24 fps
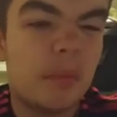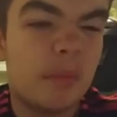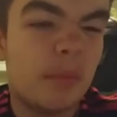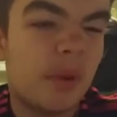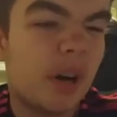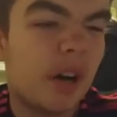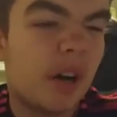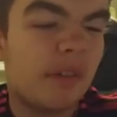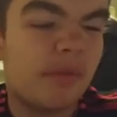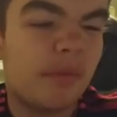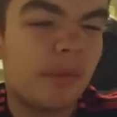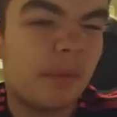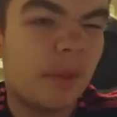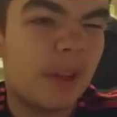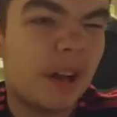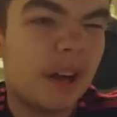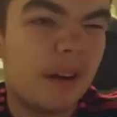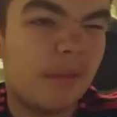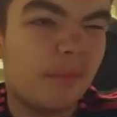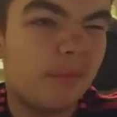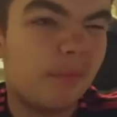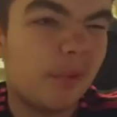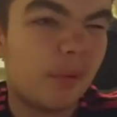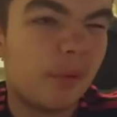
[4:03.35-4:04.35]
apart from
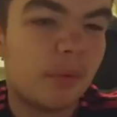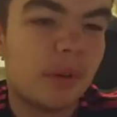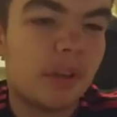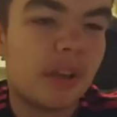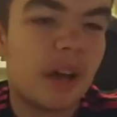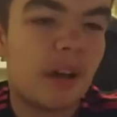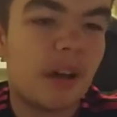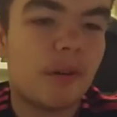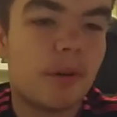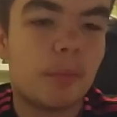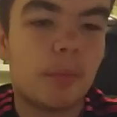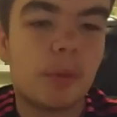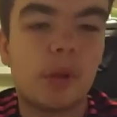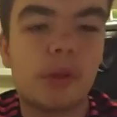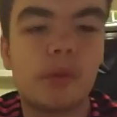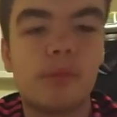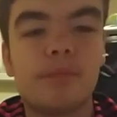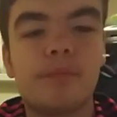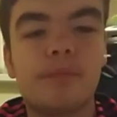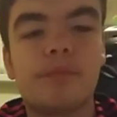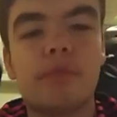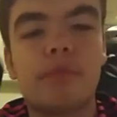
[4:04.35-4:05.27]
that, we were terrible.